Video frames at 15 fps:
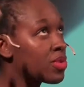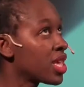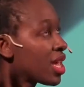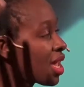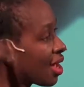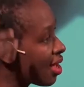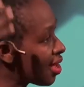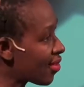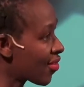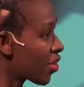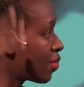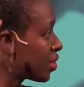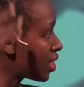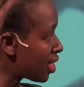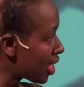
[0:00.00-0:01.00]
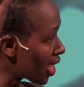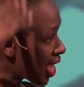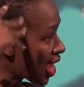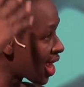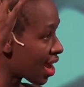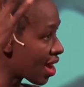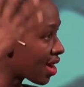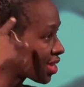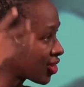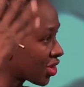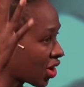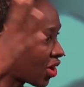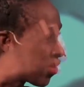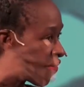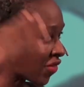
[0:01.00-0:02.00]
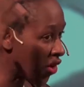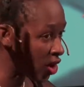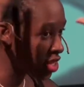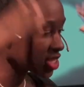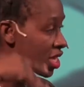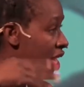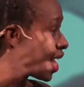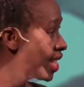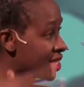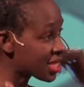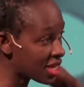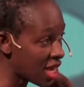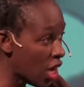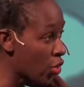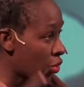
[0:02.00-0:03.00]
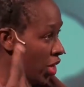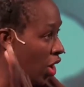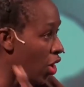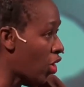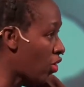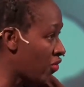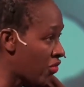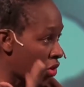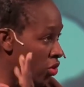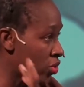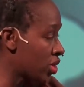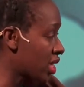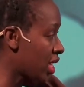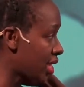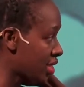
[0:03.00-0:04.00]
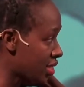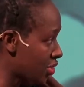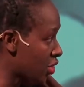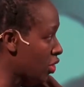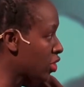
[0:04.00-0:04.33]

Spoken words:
the air, you know, falls on us, and now we are all woke and you know